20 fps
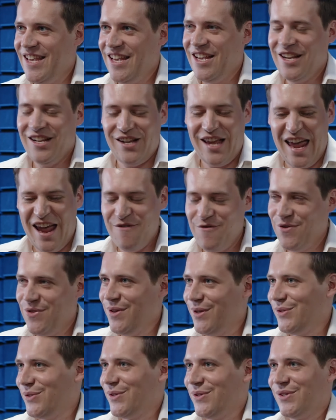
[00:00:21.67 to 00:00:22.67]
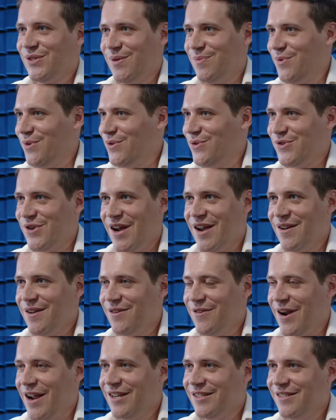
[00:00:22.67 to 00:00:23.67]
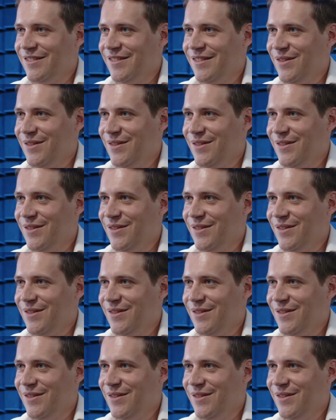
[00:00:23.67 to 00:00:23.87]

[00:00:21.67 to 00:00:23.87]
everything's going to slip through the cracks. There